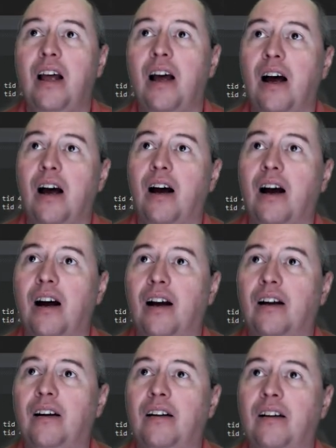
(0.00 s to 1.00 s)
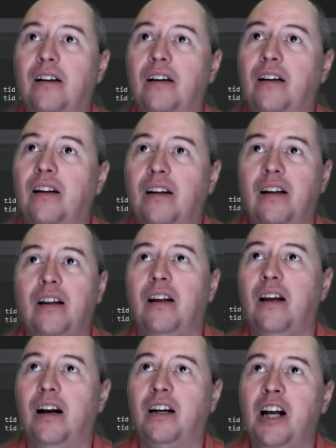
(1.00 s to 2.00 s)
a
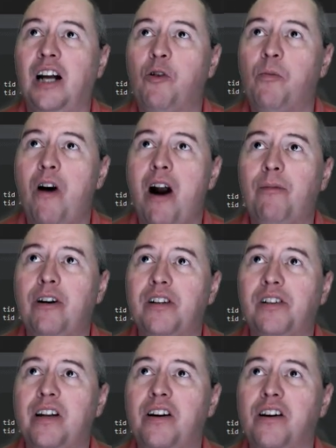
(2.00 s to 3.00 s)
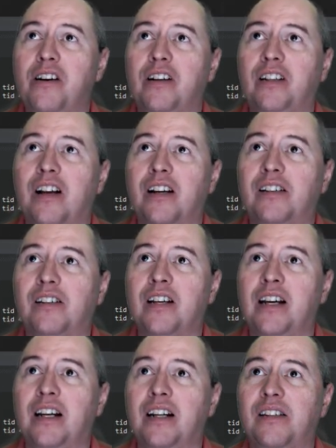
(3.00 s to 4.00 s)
couple of properties here, and like I
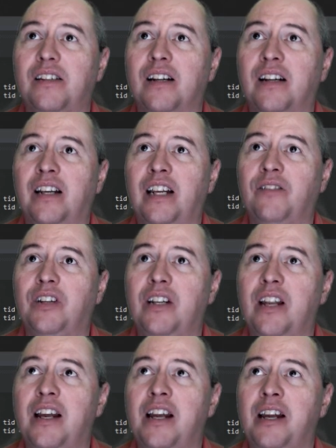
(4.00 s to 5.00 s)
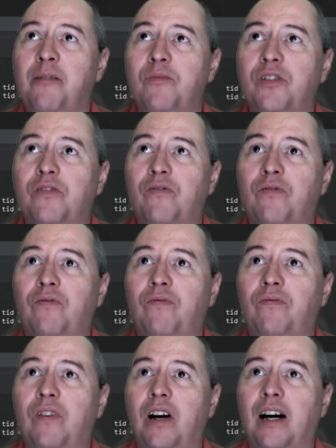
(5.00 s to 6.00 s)
said, it's given names,
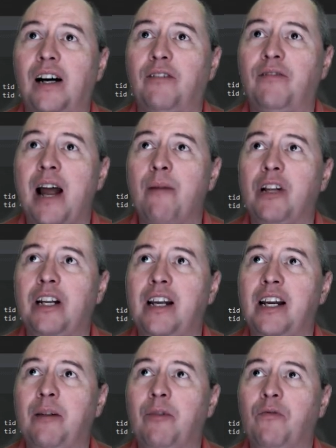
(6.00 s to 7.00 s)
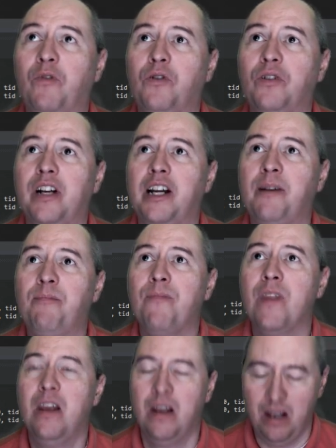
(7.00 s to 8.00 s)
family name, and full name.
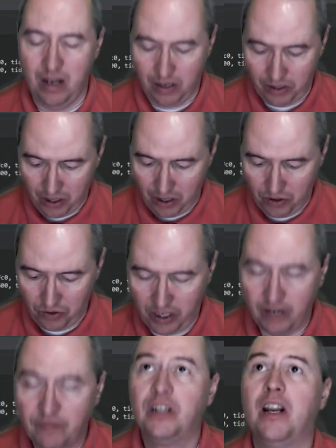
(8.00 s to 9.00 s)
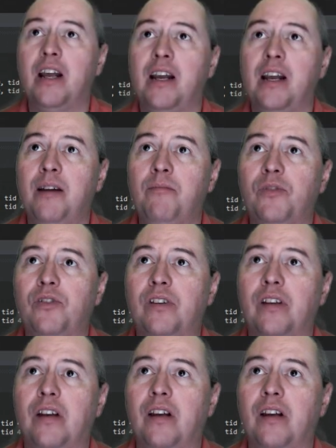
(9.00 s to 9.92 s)
So given names.